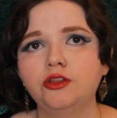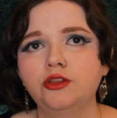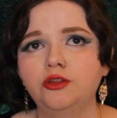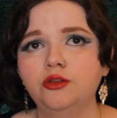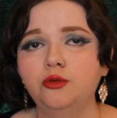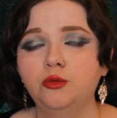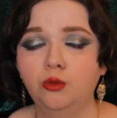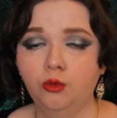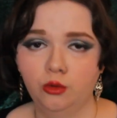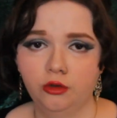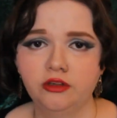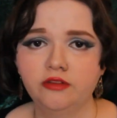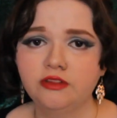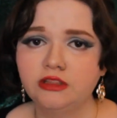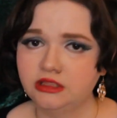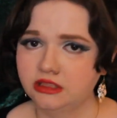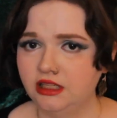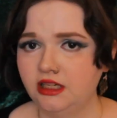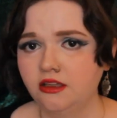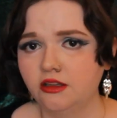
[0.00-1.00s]
to warn
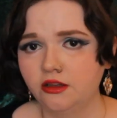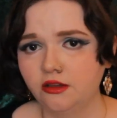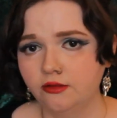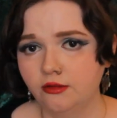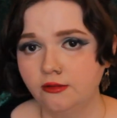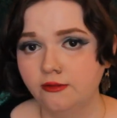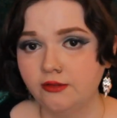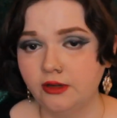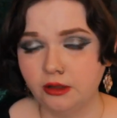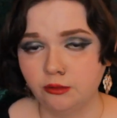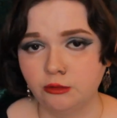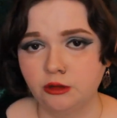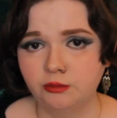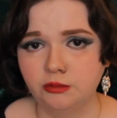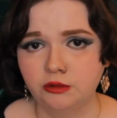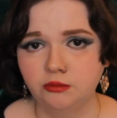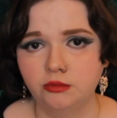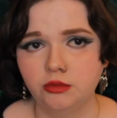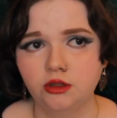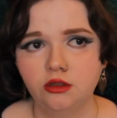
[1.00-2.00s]
of the death of a family
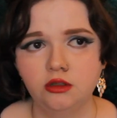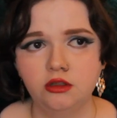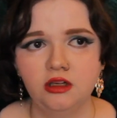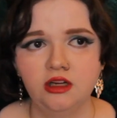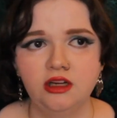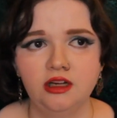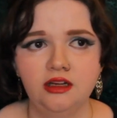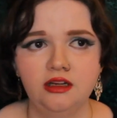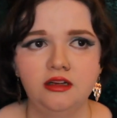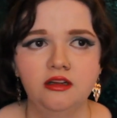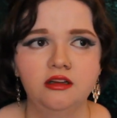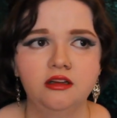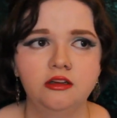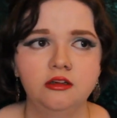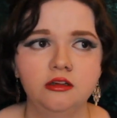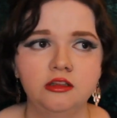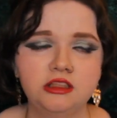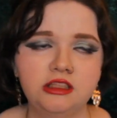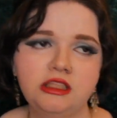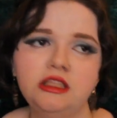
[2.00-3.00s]
member, and
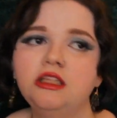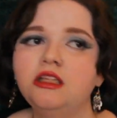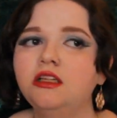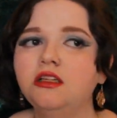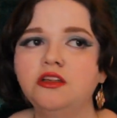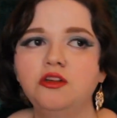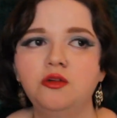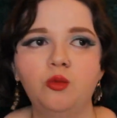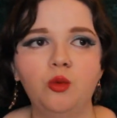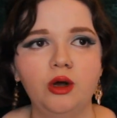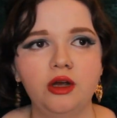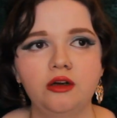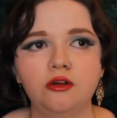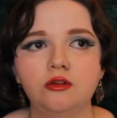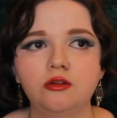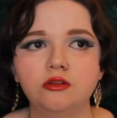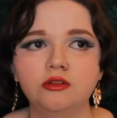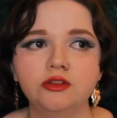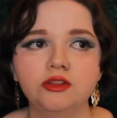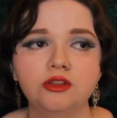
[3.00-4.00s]
their keening
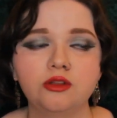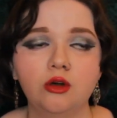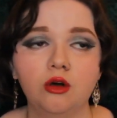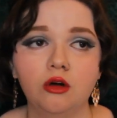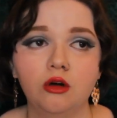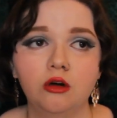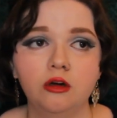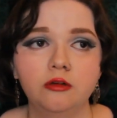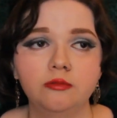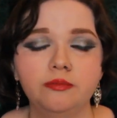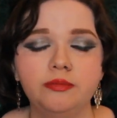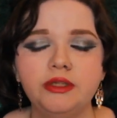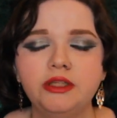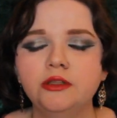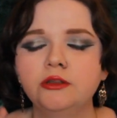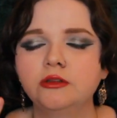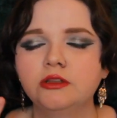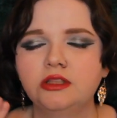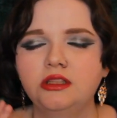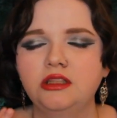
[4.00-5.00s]
wails are
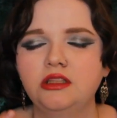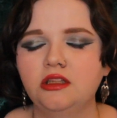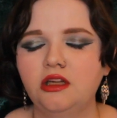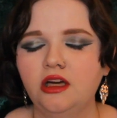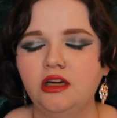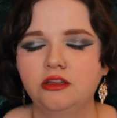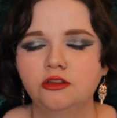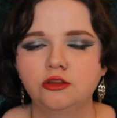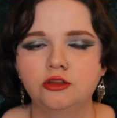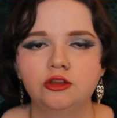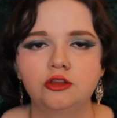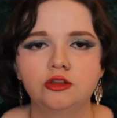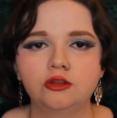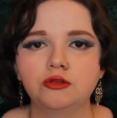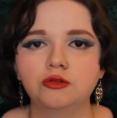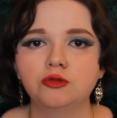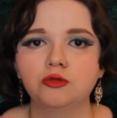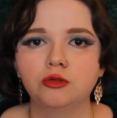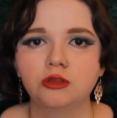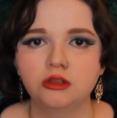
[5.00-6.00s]
piercing and
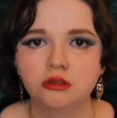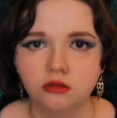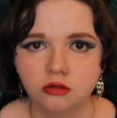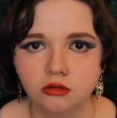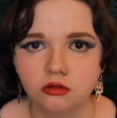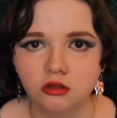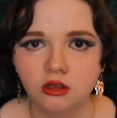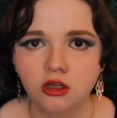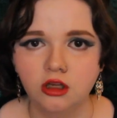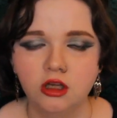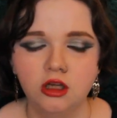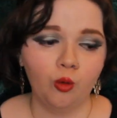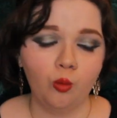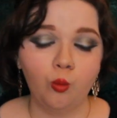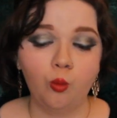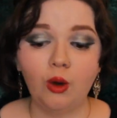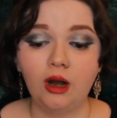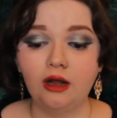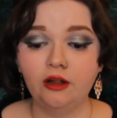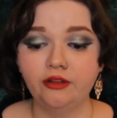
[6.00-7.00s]
shrill.
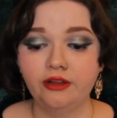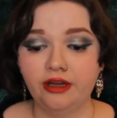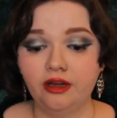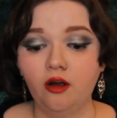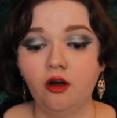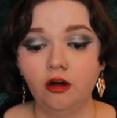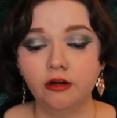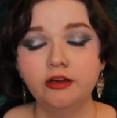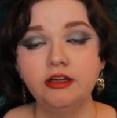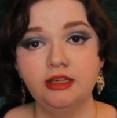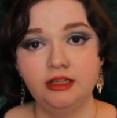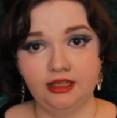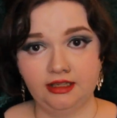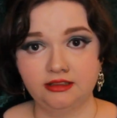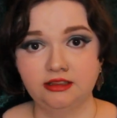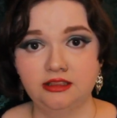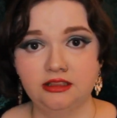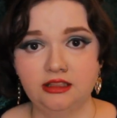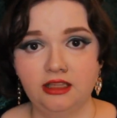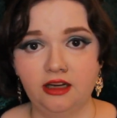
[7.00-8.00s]
While they are
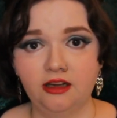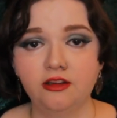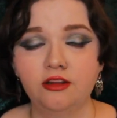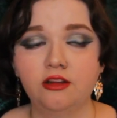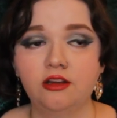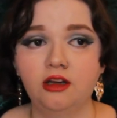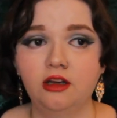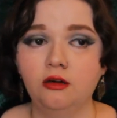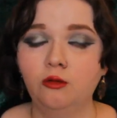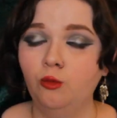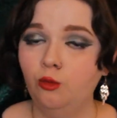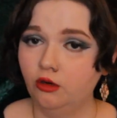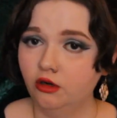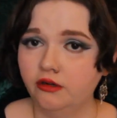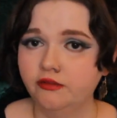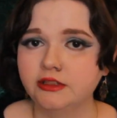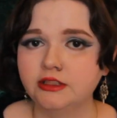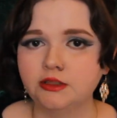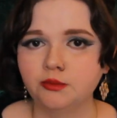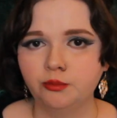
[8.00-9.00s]
connected to death and warn
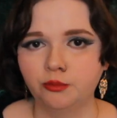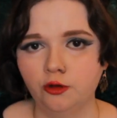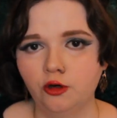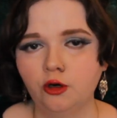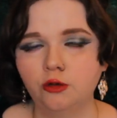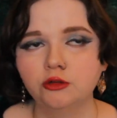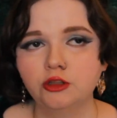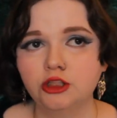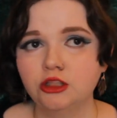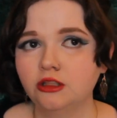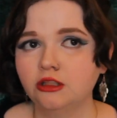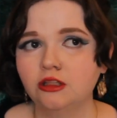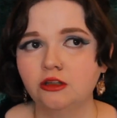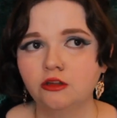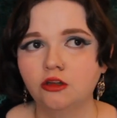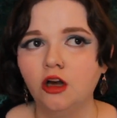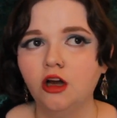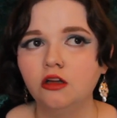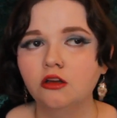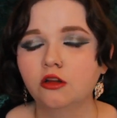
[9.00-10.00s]
of its approach,
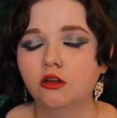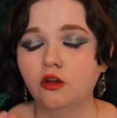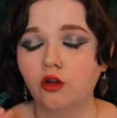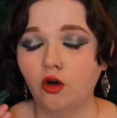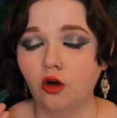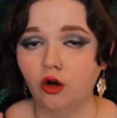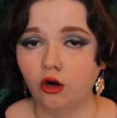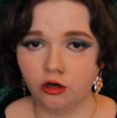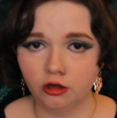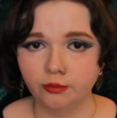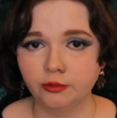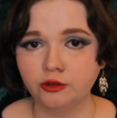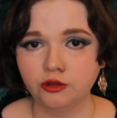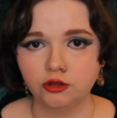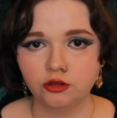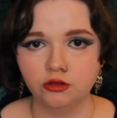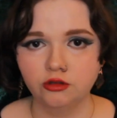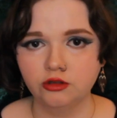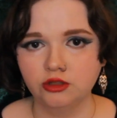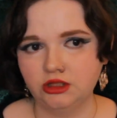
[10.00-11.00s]
they're not the
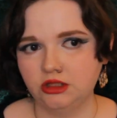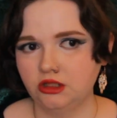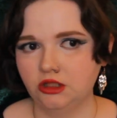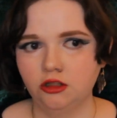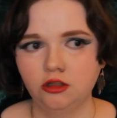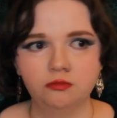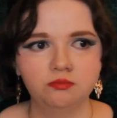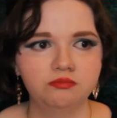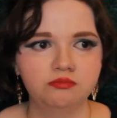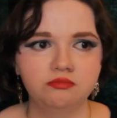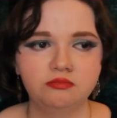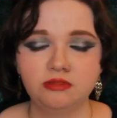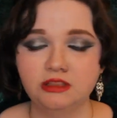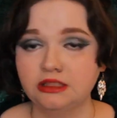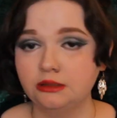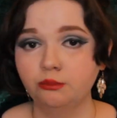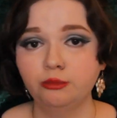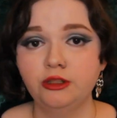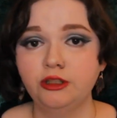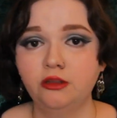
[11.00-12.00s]
harbingers. They're
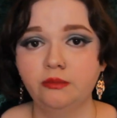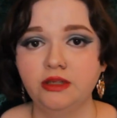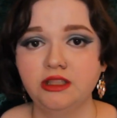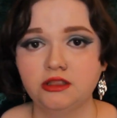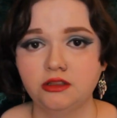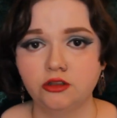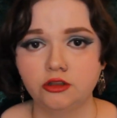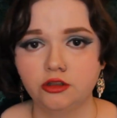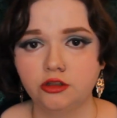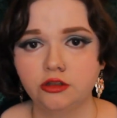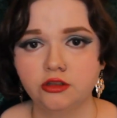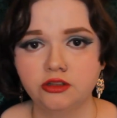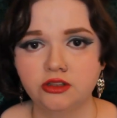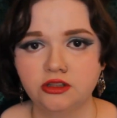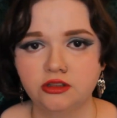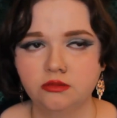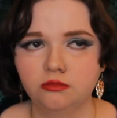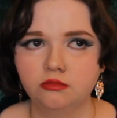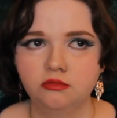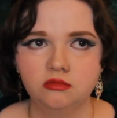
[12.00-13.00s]
simply the
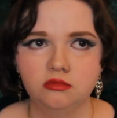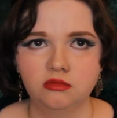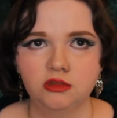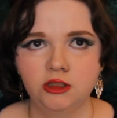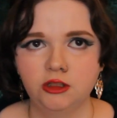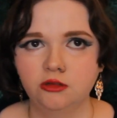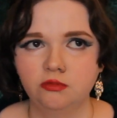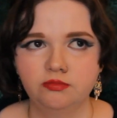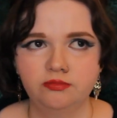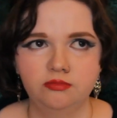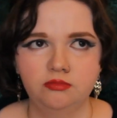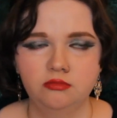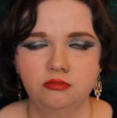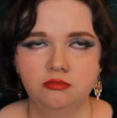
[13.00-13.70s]
messengers. They're